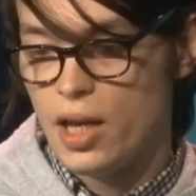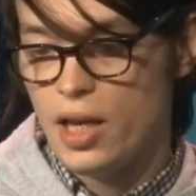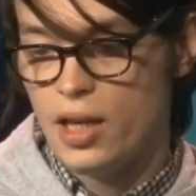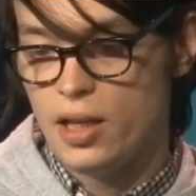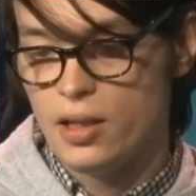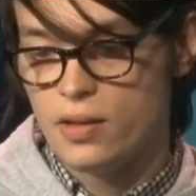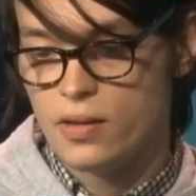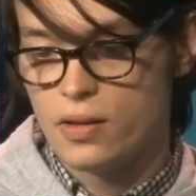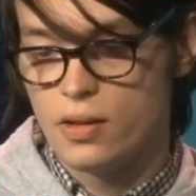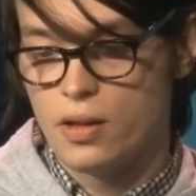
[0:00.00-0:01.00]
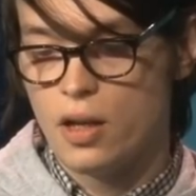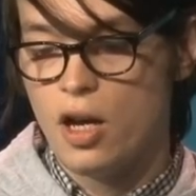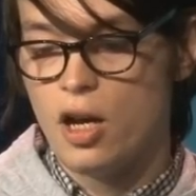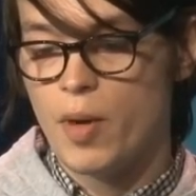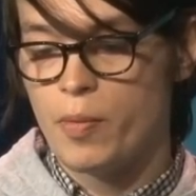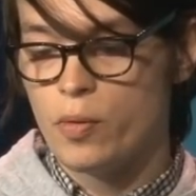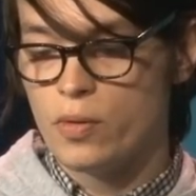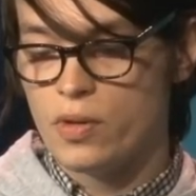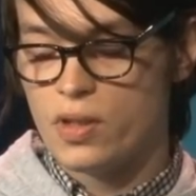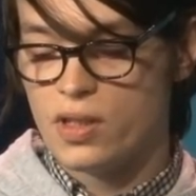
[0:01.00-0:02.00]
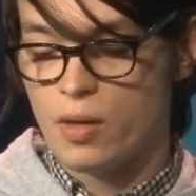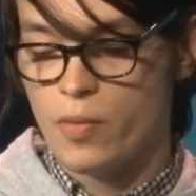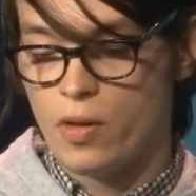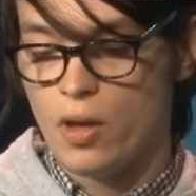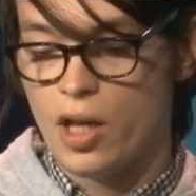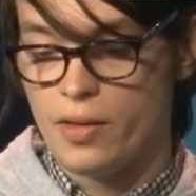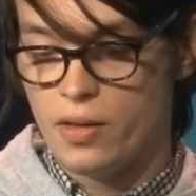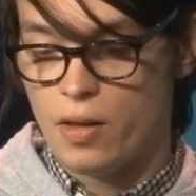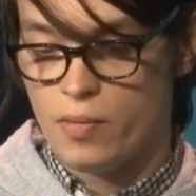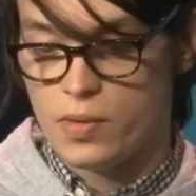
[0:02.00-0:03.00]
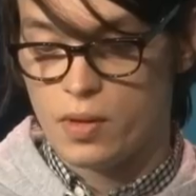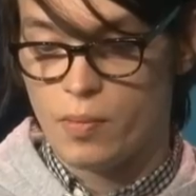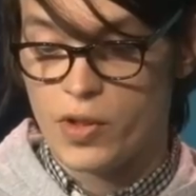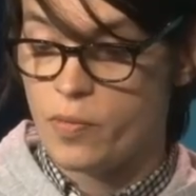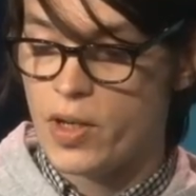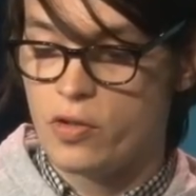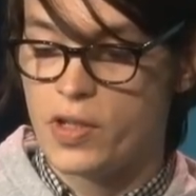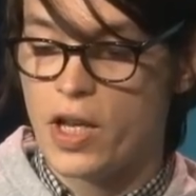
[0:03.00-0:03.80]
And um, I pulled some, uh, the, a bunch of metrics